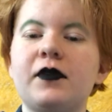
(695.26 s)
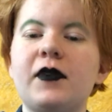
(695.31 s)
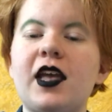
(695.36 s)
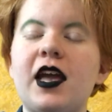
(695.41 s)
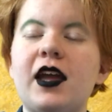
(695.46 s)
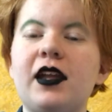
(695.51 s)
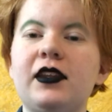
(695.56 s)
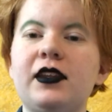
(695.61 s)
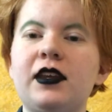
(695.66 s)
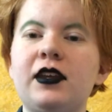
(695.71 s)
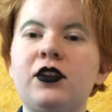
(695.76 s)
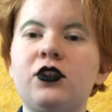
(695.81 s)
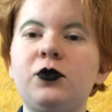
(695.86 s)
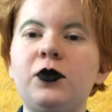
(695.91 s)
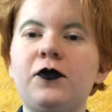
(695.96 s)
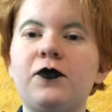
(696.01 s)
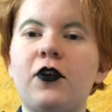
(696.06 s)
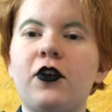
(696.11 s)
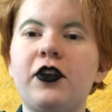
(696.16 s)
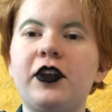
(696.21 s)
And it'll be
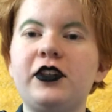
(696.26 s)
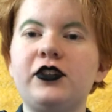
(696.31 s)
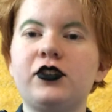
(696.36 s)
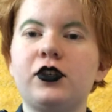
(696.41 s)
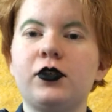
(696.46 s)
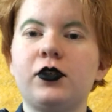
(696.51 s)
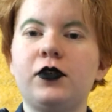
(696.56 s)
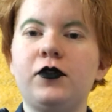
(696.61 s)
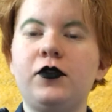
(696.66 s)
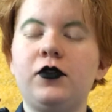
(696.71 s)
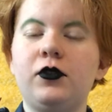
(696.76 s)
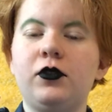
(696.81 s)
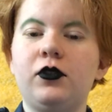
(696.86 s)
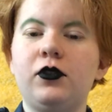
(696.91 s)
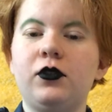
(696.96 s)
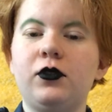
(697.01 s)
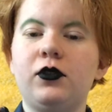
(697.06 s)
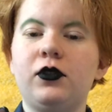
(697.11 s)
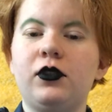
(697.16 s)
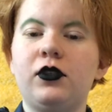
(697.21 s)
far easier if you
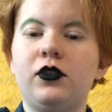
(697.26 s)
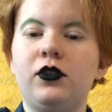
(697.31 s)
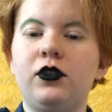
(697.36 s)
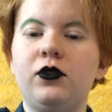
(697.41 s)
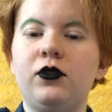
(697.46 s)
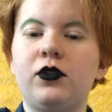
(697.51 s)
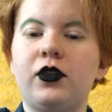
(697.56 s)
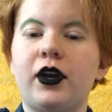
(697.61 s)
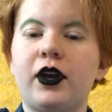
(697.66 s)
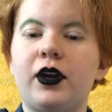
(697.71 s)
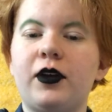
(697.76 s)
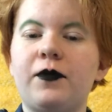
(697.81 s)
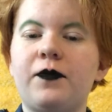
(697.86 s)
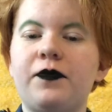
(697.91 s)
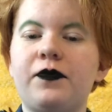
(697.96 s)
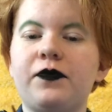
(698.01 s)
do that